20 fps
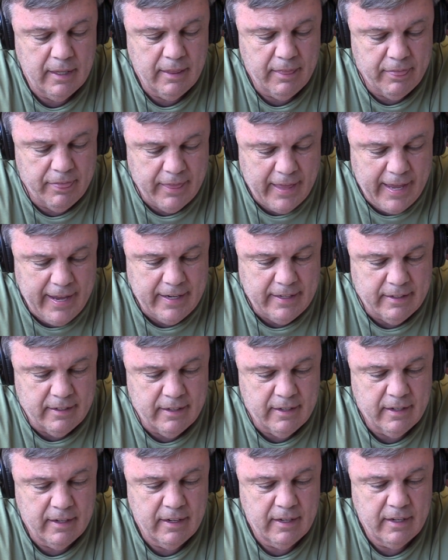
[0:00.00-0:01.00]

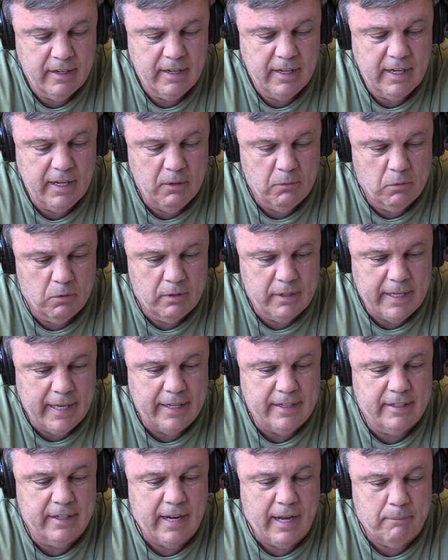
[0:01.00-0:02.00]
then he will
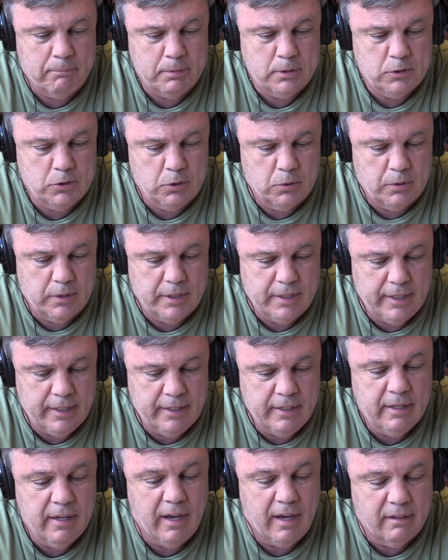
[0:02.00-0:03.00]
get an
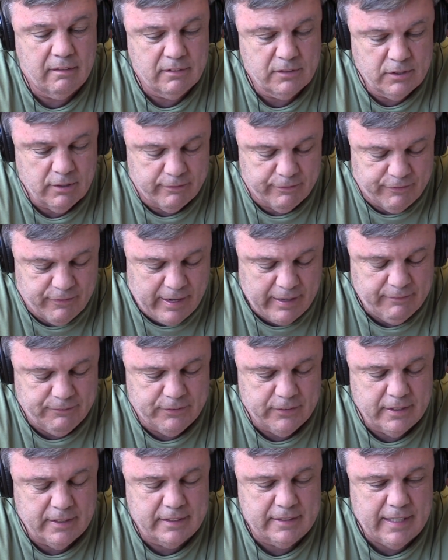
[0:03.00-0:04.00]
opportunity to fight
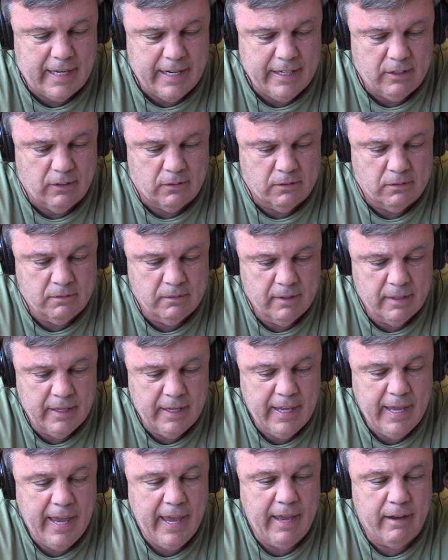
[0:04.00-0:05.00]
for the title
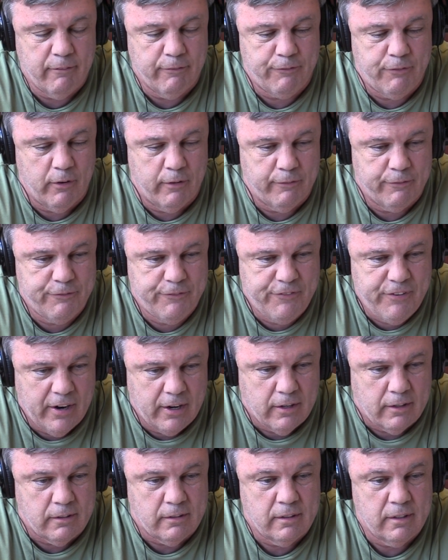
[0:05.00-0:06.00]
and
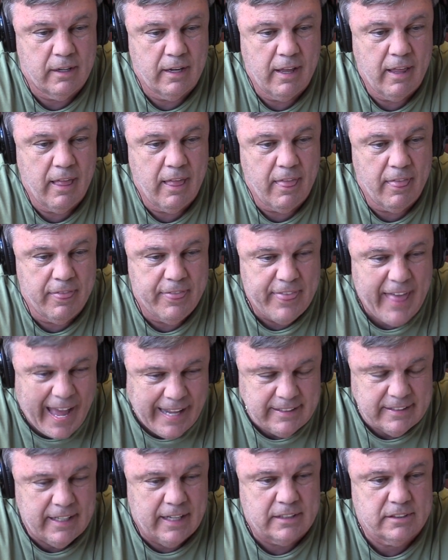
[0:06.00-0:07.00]
fulfill
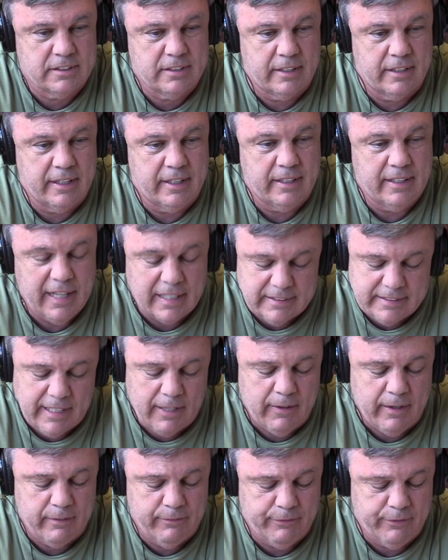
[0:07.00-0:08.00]
that destiny. That's how I